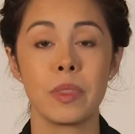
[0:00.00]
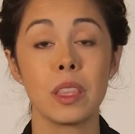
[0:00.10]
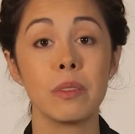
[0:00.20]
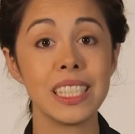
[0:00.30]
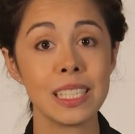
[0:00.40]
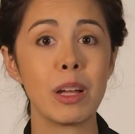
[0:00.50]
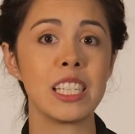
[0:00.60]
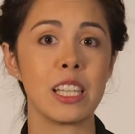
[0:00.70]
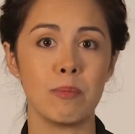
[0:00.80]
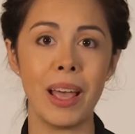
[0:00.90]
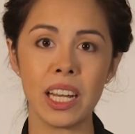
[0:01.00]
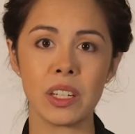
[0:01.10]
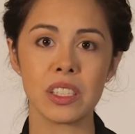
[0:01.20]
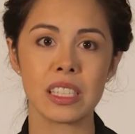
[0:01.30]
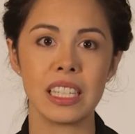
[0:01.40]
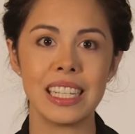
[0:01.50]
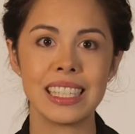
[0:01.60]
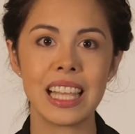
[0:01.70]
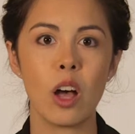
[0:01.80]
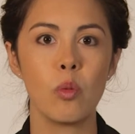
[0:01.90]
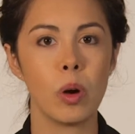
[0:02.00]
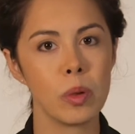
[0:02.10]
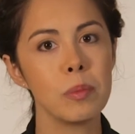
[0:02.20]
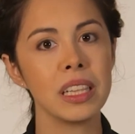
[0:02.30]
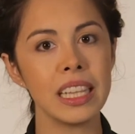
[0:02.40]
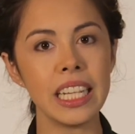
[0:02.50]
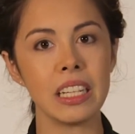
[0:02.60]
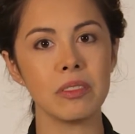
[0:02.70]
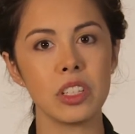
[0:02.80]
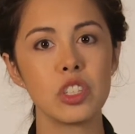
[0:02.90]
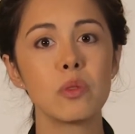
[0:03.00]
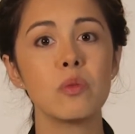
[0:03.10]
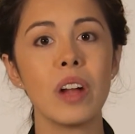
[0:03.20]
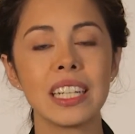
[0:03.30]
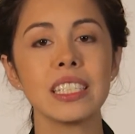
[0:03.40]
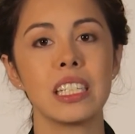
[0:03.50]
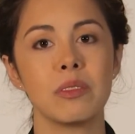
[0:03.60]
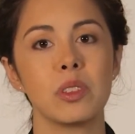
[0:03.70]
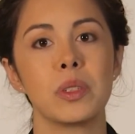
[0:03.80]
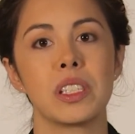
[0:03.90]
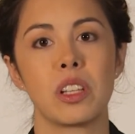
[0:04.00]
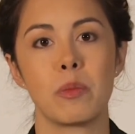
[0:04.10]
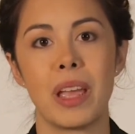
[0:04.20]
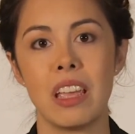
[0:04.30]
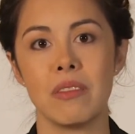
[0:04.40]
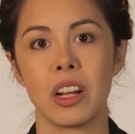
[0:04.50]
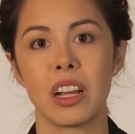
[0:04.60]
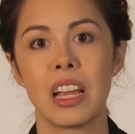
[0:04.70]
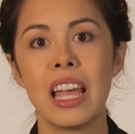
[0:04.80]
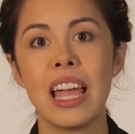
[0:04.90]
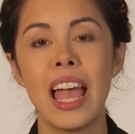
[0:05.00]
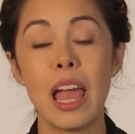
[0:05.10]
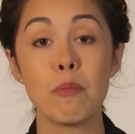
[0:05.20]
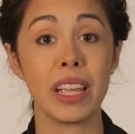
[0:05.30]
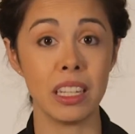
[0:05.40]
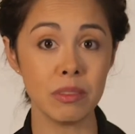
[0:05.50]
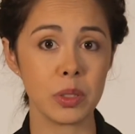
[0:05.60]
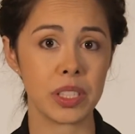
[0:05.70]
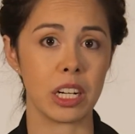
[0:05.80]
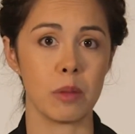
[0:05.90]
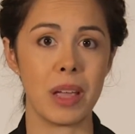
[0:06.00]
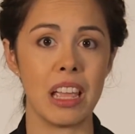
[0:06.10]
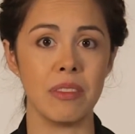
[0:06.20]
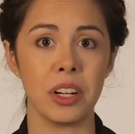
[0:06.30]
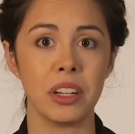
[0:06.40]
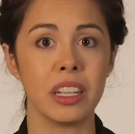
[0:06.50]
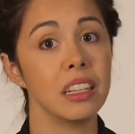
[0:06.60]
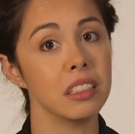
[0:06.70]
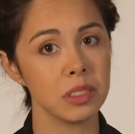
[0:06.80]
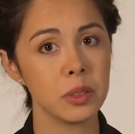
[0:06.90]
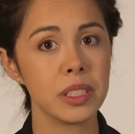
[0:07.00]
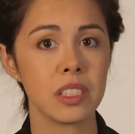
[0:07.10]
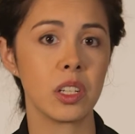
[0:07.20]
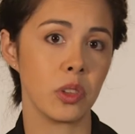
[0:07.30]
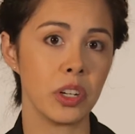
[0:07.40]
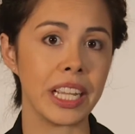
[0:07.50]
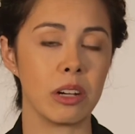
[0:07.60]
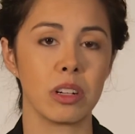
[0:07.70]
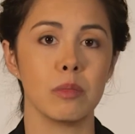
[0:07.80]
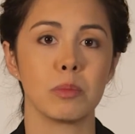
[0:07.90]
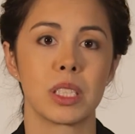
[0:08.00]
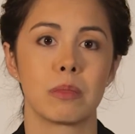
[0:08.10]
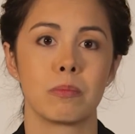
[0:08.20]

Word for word: The reason mindset matters is that what we believe directly influences our behavior, and by influencing our behavior, influences our learning outcomes.